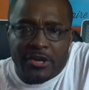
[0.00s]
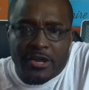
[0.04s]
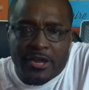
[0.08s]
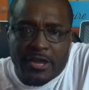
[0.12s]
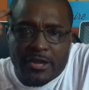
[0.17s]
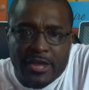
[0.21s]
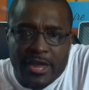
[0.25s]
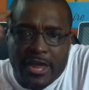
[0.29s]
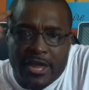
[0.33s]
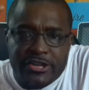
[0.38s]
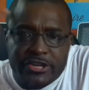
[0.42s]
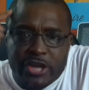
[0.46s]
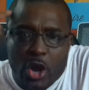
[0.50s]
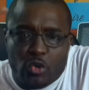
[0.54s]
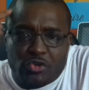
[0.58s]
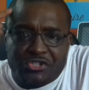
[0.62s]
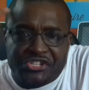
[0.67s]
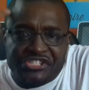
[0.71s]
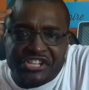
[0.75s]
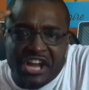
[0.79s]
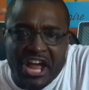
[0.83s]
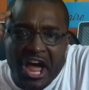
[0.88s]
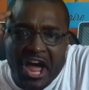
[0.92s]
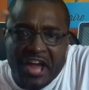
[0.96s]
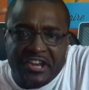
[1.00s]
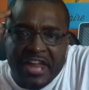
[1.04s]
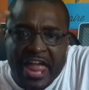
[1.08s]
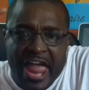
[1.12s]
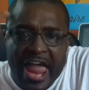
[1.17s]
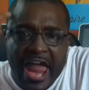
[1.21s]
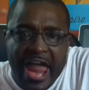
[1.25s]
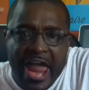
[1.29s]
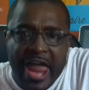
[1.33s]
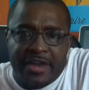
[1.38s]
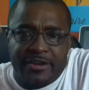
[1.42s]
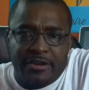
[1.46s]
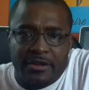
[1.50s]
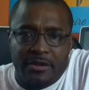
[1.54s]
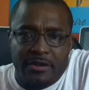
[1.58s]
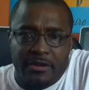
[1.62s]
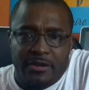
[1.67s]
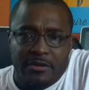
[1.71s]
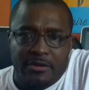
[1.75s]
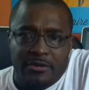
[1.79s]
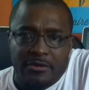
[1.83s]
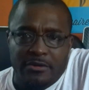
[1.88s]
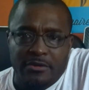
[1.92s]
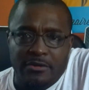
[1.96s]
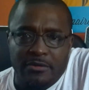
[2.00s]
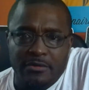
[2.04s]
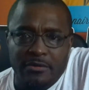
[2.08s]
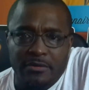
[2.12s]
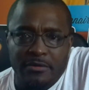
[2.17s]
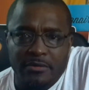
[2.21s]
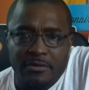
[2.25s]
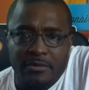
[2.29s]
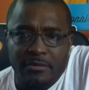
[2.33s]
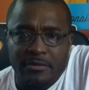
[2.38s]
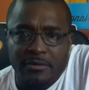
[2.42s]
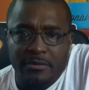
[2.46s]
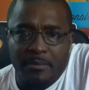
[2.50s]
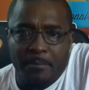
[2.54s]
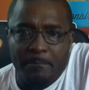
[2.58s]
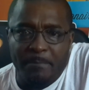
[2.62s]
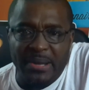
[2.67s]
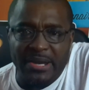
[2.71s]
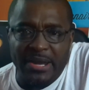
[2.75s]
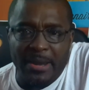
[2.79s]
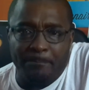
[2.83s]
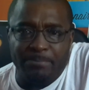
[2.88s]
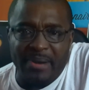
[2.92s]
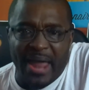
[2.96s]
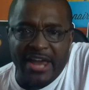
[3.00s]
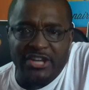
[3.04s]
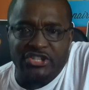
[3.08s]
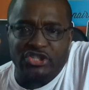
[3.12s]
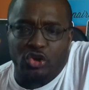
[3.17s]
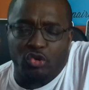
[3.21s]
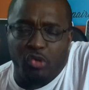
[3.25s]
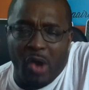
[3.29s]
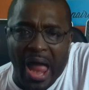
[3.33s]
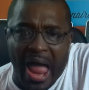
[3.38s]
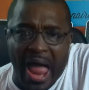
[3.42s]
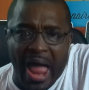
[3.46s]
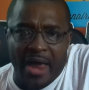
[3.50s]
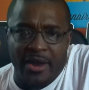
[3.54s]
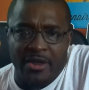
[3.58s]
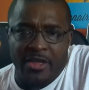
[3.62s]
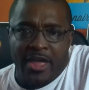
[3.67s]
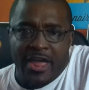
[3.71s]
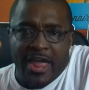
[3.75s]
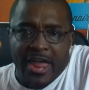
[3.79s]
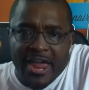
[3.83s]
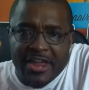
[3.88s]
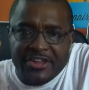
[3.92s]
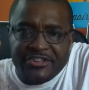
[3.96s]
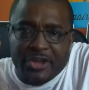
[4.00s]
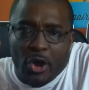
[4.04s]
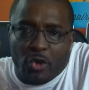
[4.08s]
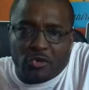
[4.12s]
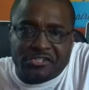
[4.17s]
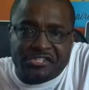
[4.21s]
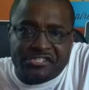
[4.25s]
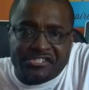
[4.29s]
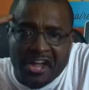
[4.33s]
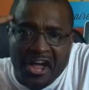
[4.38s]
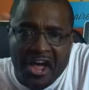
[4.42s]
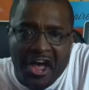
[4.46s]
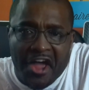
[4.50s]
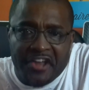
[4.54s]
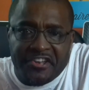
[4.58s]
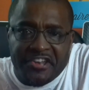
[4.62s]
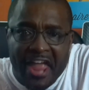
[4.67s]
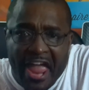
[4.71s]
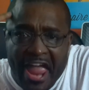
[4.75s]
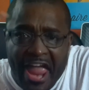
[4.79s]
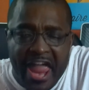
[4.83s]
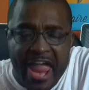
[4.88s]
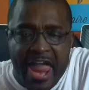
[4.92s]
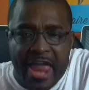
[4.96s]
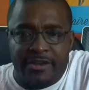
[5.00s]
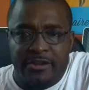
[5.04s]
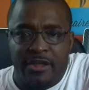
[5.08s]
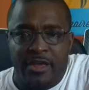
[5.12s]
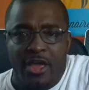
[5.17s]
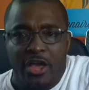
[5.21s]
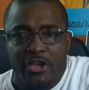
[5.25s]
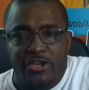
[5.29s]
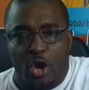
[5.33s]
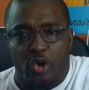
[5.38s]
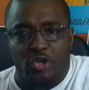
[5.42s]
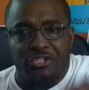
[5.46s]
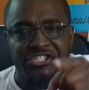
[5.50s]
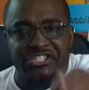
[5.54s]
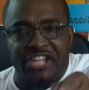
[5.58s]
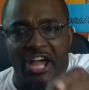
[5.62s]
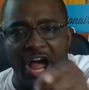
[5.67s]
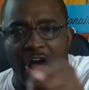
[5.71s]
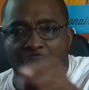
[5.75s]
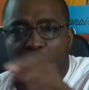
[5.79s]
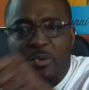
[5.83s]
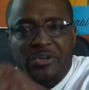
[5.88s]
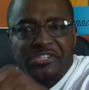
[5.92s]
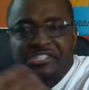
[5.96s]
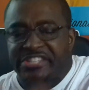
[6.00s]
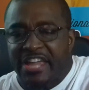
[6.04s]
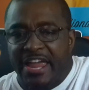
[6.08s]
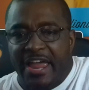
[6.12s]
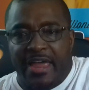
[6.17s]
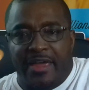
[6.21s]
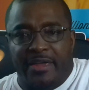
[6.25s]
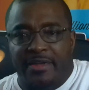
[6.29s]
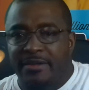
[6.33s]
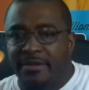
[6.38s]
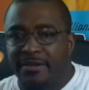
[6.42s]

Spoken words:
In your son head, Billy Blanks cried. In your son head, your son was saying,